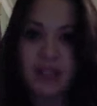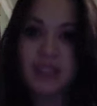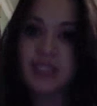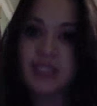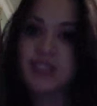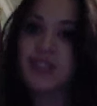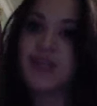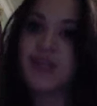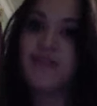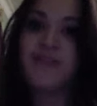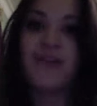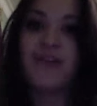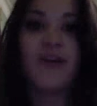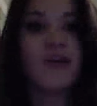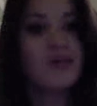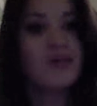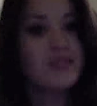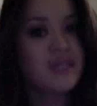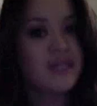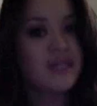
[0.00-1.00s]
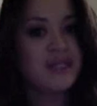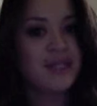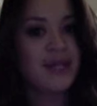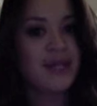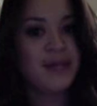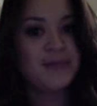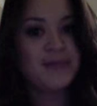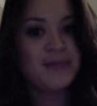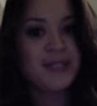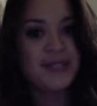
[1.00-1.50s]
It's good for all skin
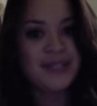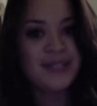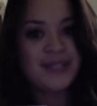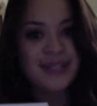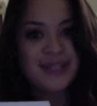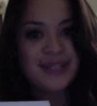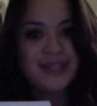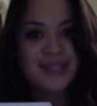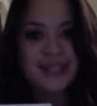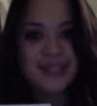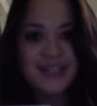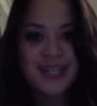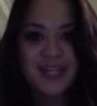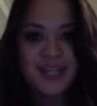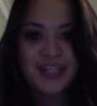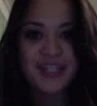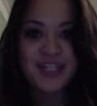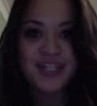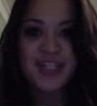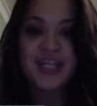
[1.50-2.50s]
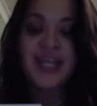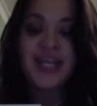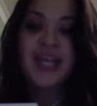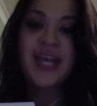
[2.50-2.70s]
types. It's a nice light texture.